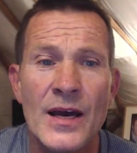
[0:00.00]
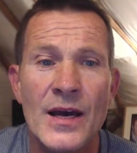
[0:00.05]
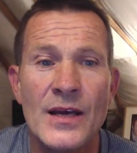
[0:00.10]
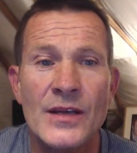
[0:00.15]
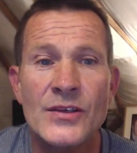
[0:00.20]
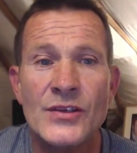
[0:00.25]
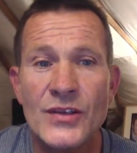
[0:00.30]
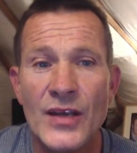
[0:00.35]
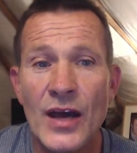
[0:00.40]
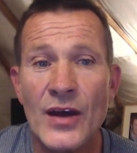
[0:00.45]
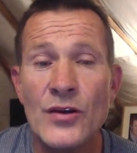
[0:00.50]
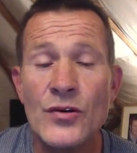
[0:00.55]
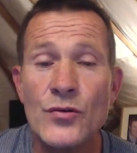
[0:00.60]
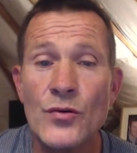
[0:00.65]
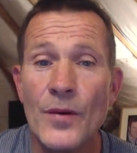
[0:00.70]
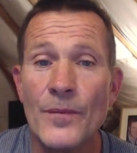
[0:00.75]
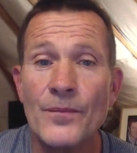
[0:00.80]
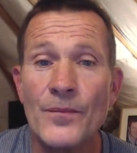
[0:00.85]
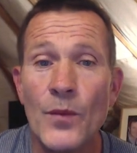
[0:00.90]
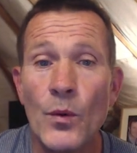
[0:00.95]

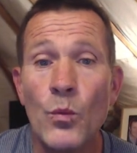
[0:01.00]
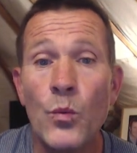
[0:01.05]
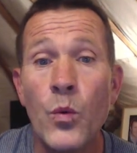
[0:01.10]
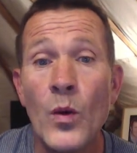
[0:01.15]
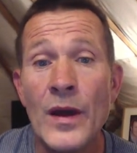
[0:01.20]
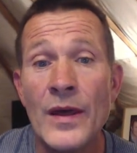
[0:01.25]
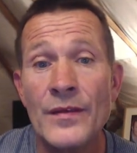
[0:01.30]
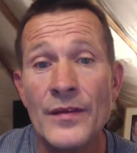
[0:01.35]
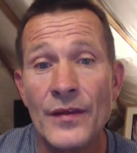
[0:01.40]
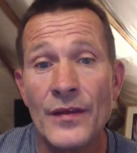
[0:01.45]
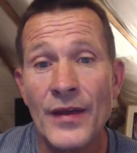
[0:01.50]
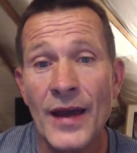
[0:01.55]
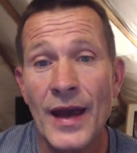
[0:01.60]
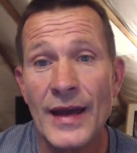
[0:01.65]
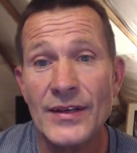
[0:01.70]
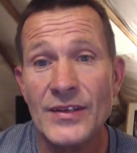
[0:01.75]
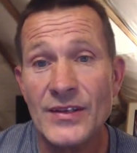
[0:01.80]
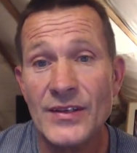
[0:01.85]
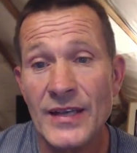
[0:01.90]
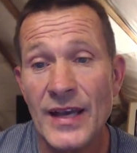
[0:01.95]
So with
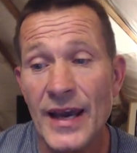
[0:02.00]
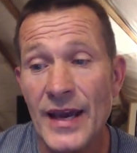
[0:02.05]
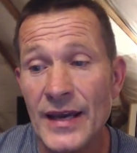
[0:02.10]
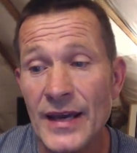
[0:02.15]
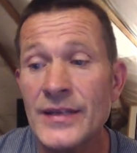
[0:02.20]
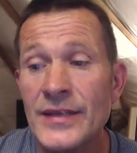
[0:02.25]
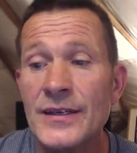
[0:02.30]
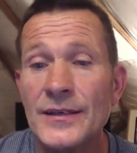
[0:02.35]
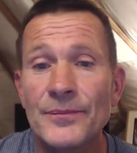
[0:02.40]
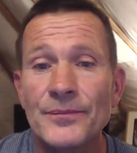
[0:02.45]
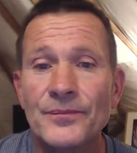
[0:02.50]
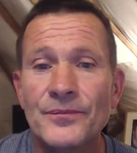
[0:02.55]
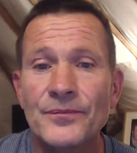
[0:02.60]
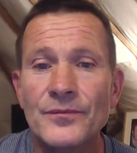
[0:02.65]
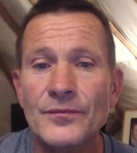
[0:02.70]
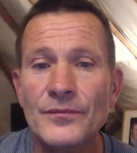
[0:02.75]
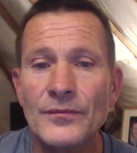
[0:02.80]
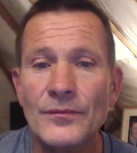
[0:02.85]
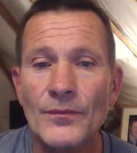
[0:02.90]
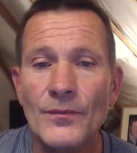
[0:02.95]
that said,
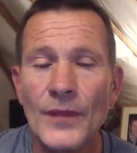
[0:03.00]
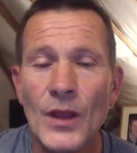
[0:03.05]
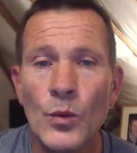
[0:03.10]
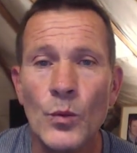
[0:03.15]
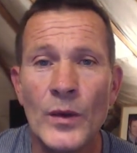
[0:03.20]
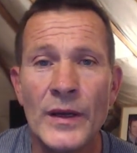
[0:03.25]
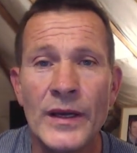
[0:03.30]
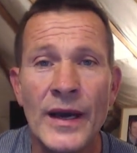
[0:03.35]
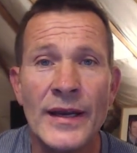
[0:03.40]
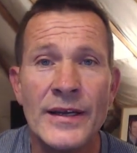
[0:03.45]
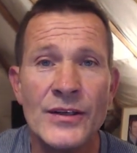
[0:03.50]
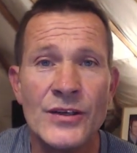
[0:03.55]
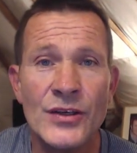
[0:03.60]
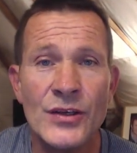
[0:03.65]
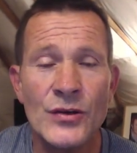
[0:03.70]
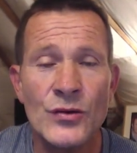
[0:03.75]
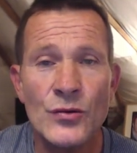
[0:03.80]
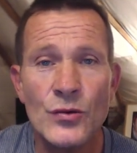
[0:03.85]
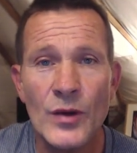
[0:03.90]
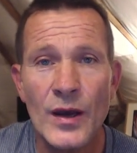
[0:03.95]
we're going
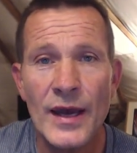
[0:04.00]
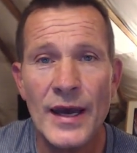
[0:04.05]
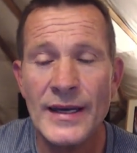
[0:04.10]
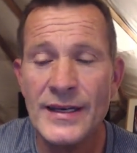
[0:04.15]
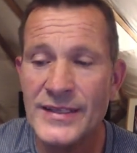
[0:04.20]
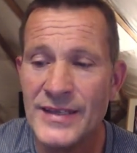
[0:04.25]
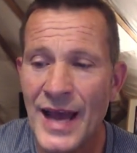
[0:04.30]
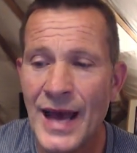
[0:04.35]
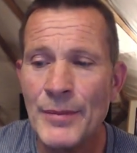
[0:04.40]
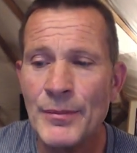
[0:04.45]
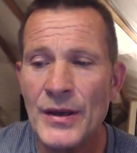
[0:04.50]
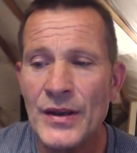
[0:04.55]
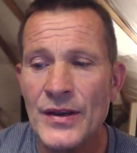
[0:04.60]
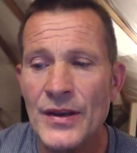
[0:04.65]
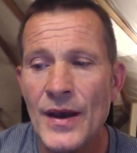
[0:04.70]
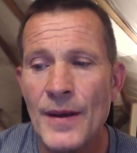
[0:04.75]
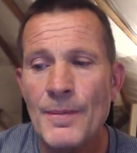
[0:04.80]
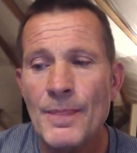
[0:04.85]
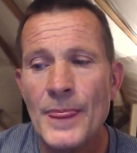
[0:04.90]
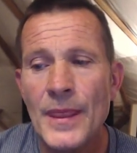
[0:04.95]
to examine
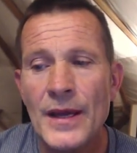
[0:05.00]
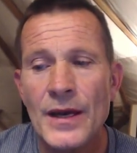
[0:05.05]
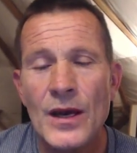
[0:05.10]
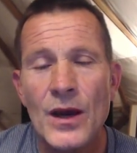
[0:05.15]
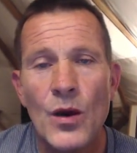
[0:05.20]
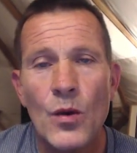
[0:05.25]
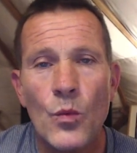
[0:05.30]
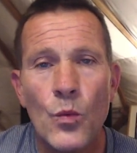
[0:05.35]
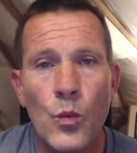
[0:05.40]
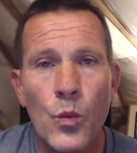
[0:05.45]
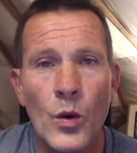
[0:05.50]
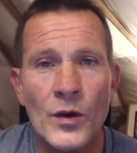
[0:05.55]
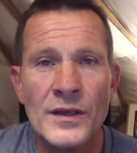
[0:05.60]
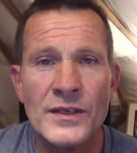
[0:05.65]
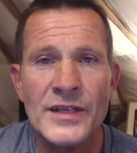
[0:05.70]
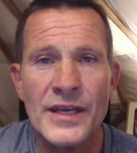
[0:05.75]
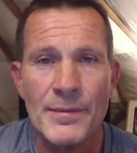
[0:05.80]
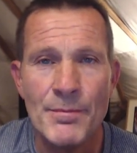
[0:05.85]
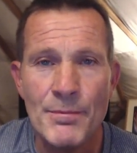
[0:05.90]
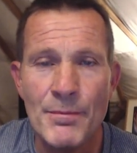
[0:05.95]
what
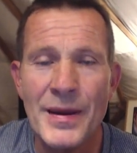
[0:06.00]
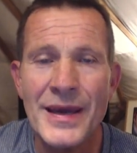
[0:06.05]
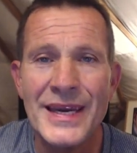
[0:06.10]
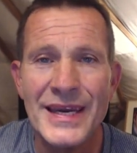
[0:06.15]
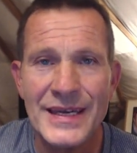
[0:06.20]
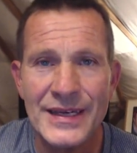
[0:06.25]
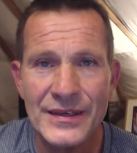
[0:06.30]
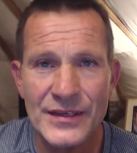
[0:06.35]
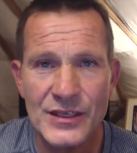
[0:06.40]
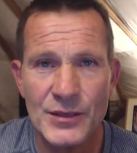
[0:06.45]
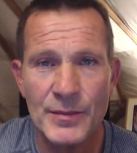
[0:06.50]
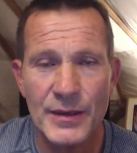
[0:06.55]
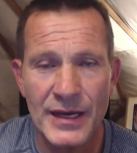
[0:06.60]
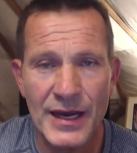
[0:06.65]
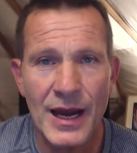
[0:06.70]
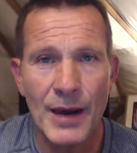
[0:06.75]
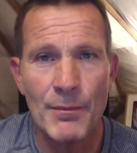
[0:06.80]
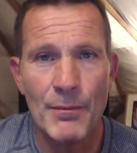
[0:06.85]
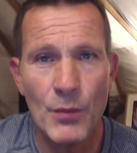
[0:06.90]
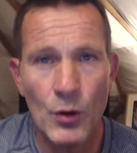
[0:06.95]
does it mean to
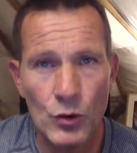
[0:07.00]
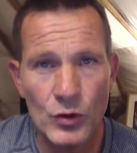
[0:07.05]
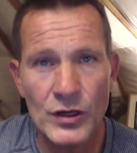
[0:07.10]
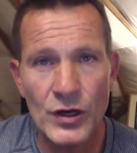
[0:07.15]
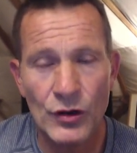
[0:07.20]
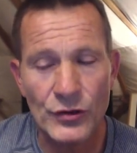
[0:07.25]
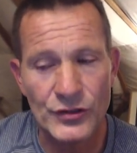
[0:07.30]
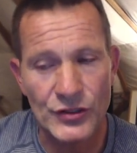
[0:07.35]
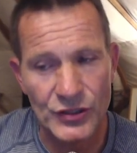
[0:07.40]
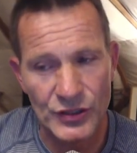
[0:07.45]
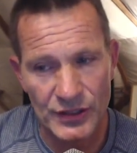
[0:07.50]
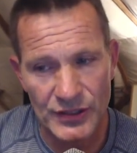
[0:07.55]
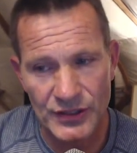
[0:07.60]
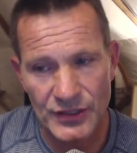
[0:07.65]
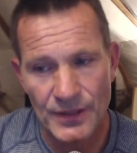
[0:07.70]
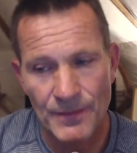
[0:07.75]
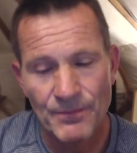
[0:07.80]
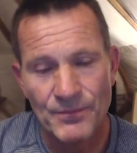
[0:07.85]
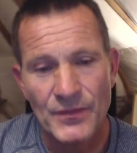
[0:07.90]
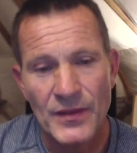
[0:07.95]
become more
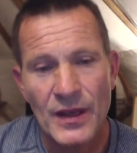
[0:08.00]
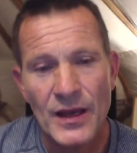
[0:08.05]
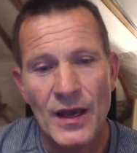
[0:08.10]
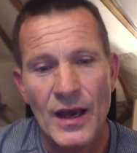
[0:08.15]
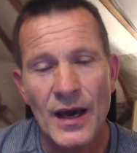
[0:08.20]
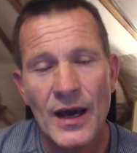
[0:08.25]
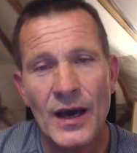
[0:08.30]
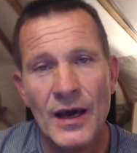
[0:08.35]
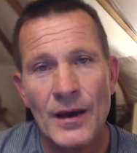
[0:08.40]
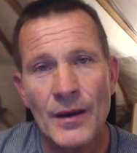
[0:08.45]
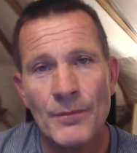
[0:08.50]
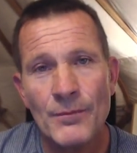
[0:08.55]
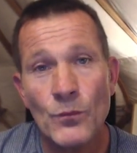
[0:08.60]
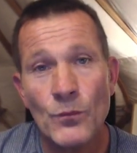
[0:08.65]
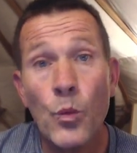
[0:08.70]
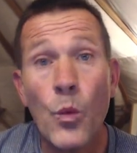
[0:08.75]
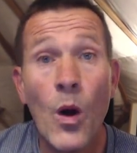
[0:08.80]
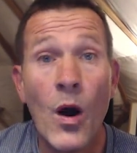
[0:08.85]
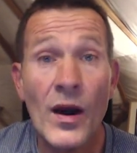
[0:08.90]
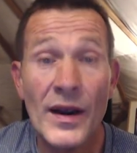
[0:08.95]
conscious?
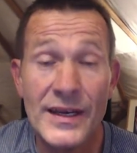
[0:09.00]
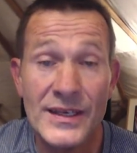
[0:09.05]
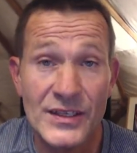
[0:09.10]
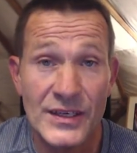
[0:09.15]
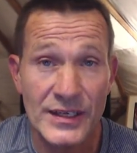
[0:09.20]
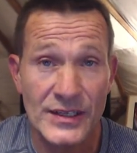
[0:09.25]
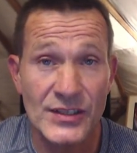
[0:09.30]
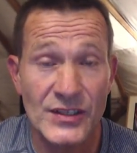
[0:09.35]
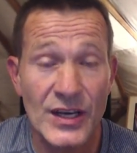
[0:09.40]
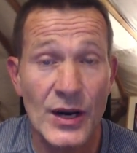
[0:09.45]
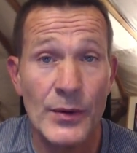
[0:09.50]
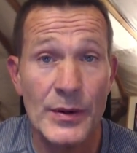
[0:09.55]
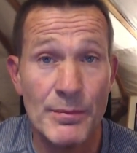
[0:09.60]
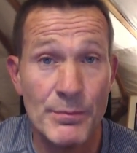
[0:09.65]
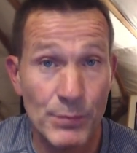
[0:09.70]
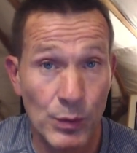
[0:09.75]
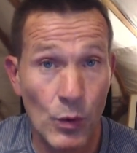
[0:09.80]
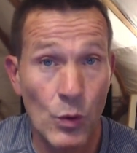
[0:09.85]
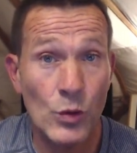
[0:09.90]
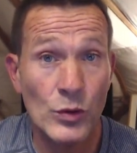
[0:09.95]
Why is it so
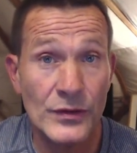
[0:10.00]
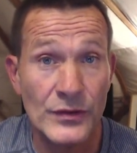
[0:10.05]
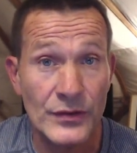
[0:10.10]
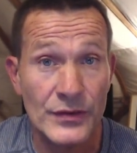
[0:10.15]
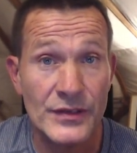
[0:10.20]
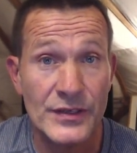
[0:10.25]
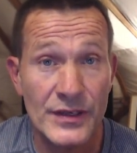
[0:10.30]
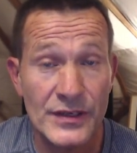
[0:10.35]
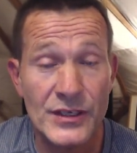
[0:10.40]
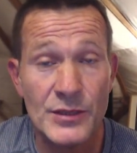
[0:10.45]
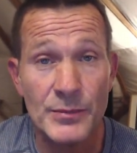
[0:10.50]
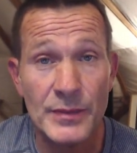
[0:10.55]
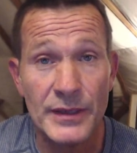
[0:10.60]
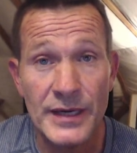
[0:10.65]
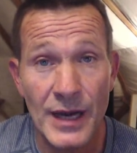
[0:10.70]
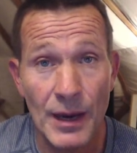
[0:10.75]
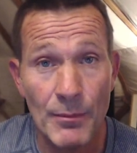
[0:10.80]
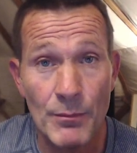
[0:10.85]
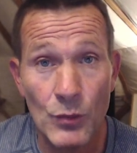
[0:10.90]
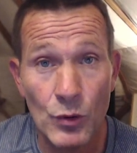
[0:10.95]
important to
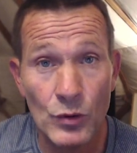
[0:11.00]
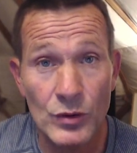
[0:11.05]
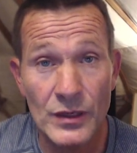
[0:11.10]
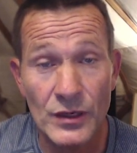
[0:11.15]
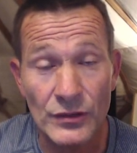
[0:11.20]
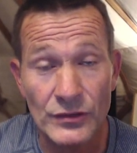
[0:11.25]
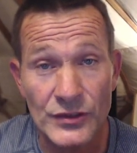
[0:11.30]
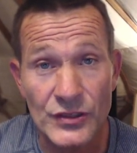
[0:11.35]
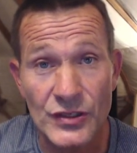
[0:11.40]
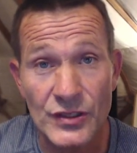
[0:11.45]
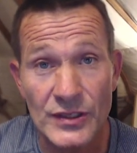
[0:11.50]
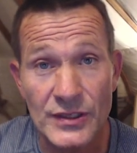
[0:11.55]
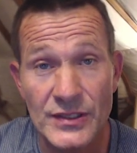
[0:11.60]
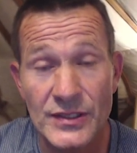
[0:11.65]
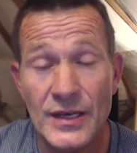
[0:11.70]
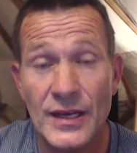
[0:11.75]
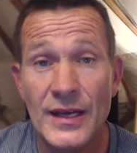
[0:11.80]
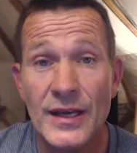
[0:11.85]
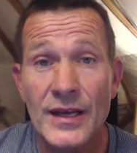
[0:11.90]
become more conscious?